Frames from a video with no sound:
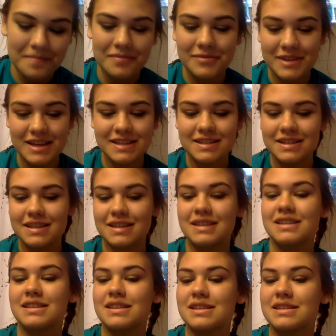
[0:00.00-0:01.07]
This
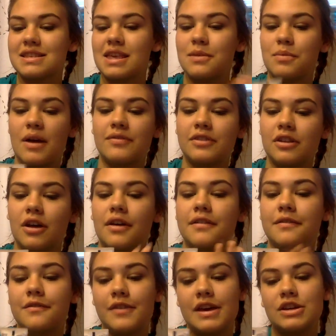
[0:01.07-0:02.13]
is the Revlon
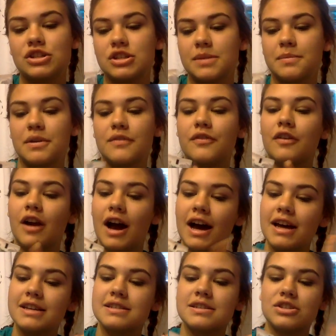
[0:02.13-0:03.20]
Face Shimmer for
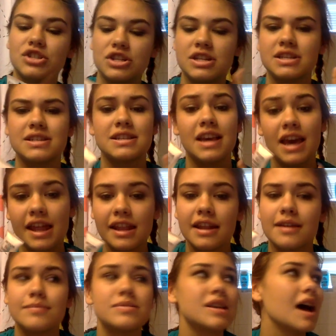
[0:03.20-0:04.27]
eyes, cheeks, and
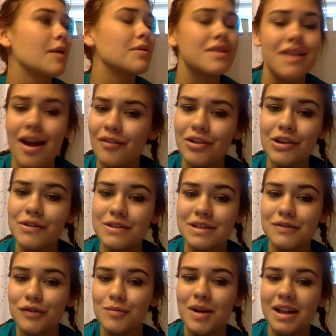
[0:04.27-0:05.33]
lips. I would never use this
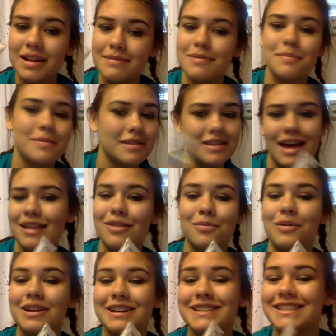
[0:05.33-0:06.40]
for my lips, but that's
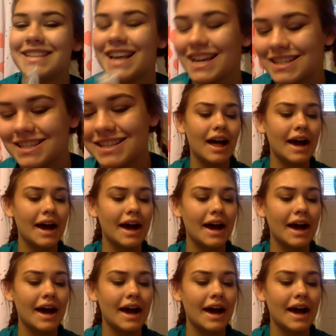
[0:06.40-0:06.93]
what it says.